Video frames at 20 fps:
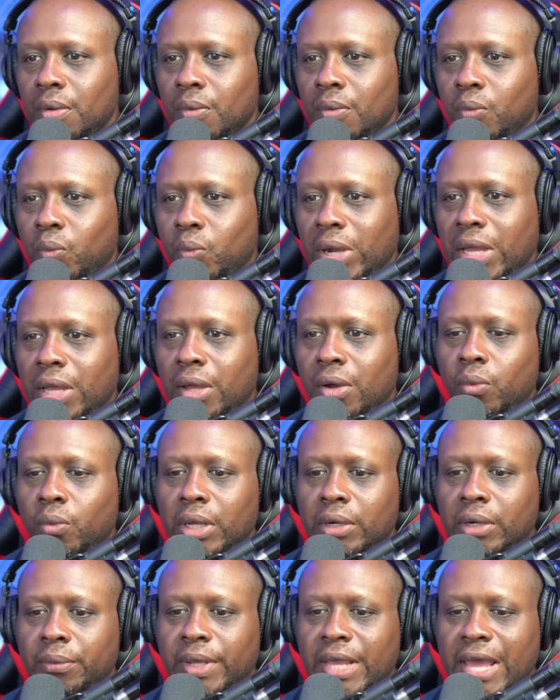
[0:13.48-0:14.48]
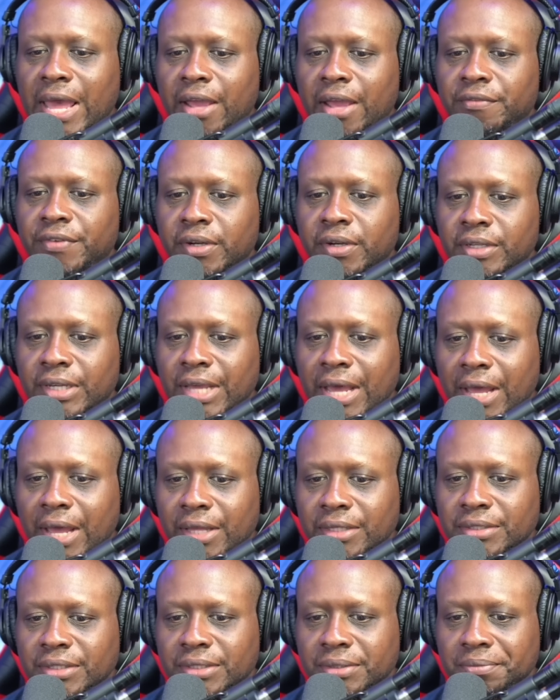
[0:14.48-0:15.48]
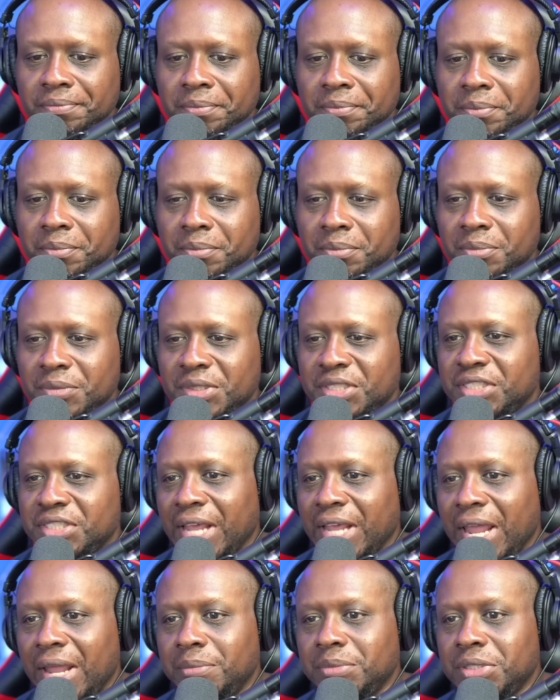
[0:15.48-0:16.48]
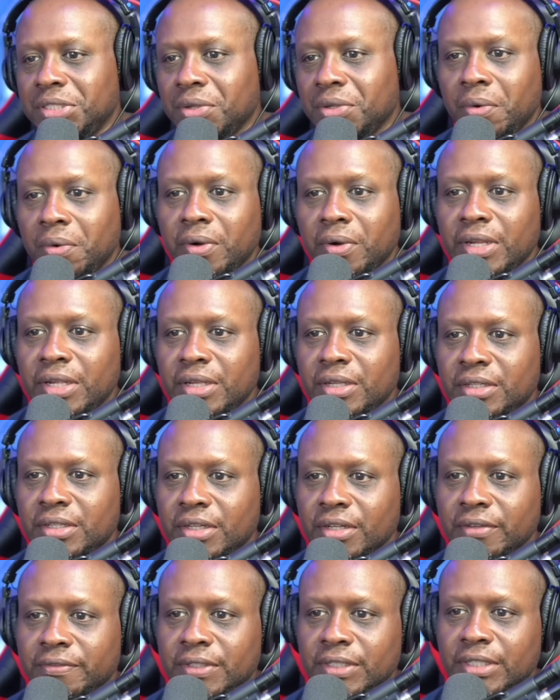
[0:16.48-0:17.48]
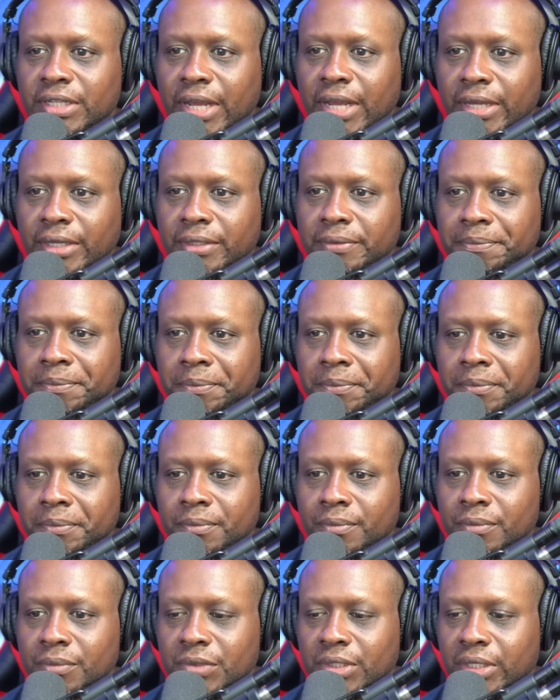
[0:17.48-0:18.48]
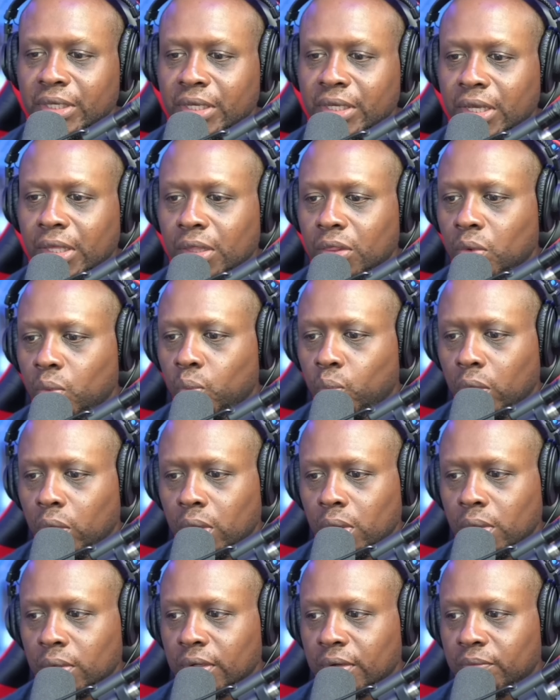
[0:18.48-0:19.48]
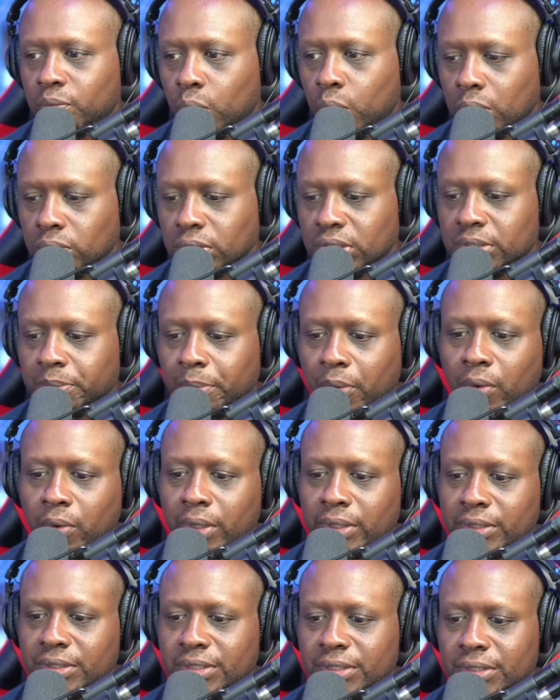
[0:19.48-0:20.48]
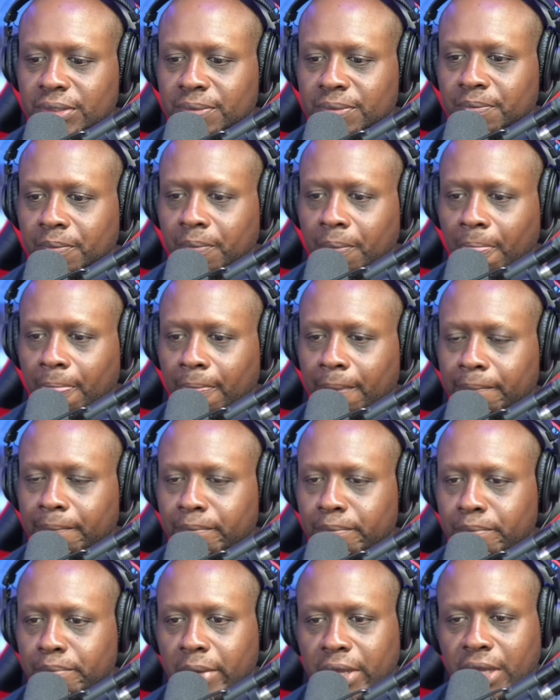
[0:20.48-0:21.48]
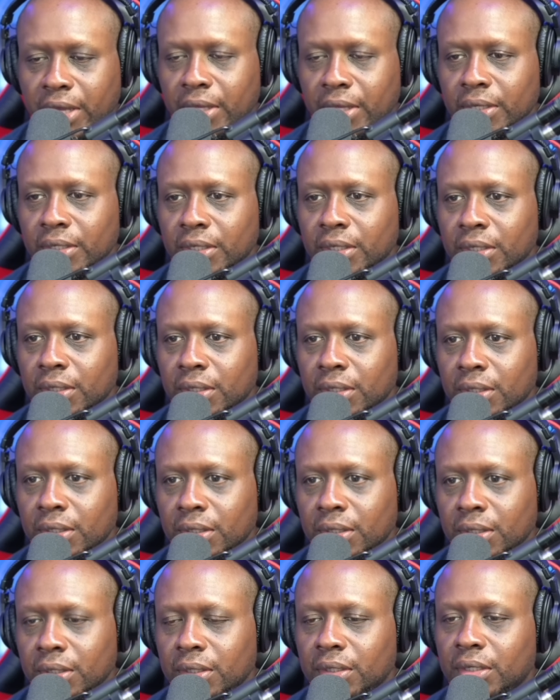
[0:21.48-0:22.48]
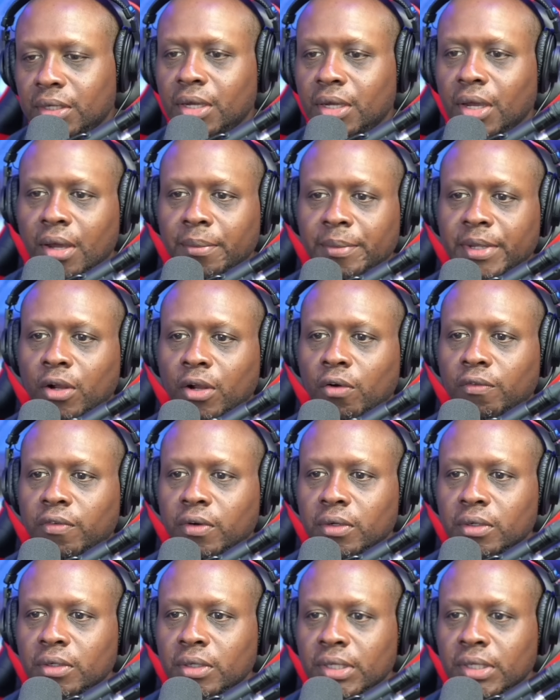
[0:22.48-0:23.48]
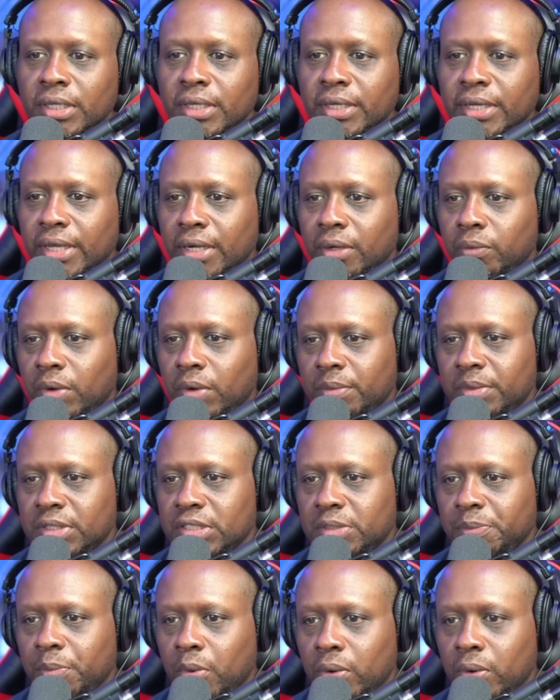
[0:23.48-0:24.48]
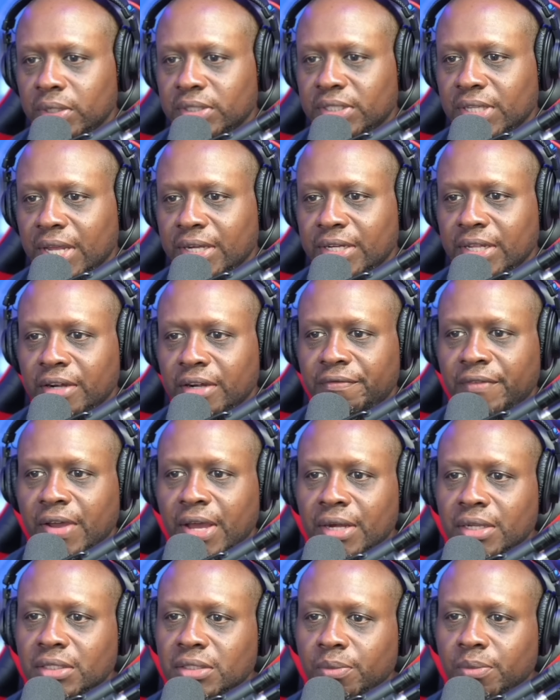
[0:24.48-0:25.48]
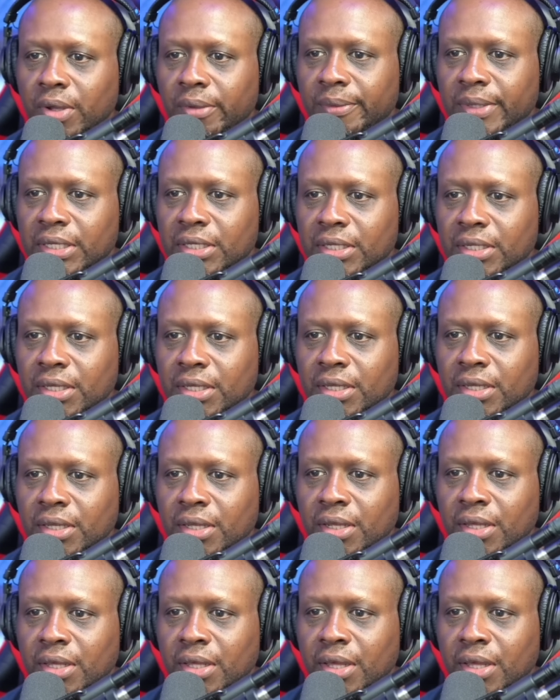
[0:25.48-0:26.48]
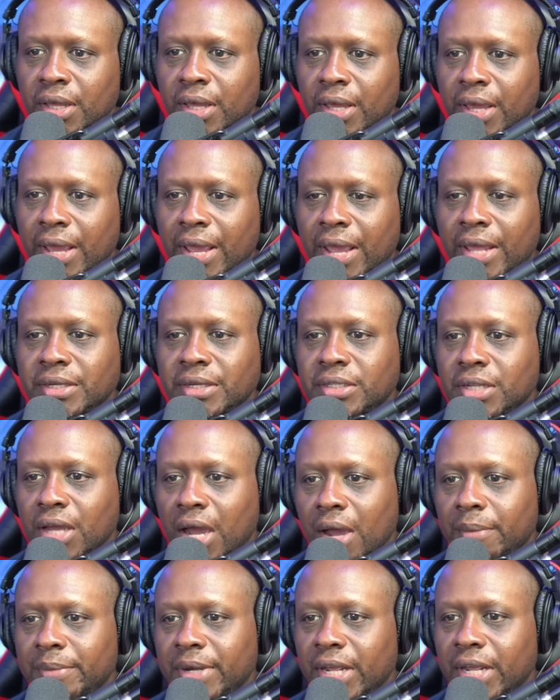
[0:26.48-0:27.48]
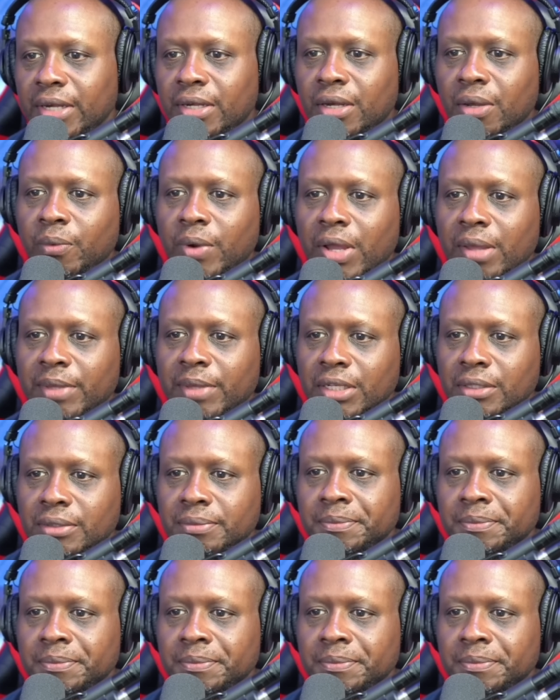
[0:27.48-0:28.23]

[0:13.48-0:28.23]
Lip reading: Well, what do we have here, guys? Same story, different day in the world of woke sports. Men coming over into women's sports, identifying as women, and dominating the women.